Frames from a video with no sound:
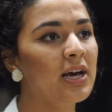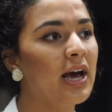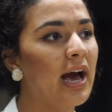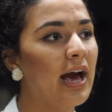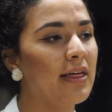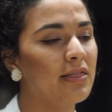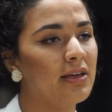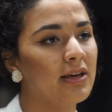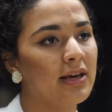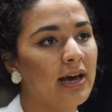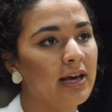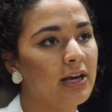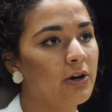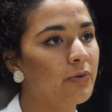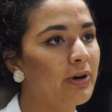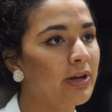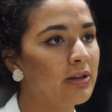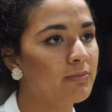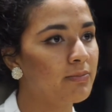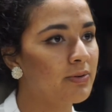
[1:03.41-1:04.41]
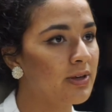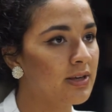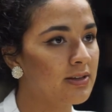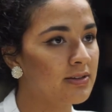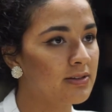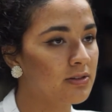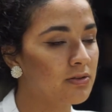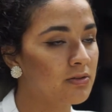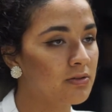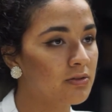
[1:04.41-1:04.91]
I think I equate
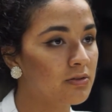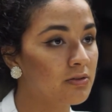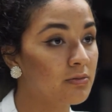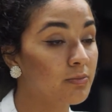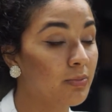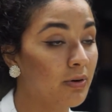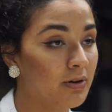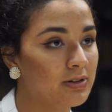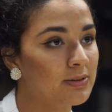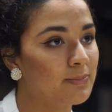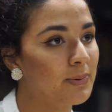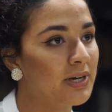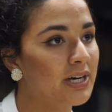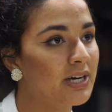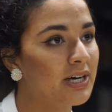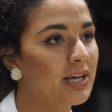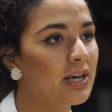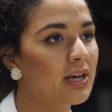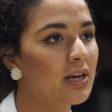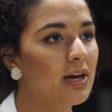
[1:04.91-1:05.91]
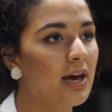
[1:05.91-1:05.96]
peace to prosperity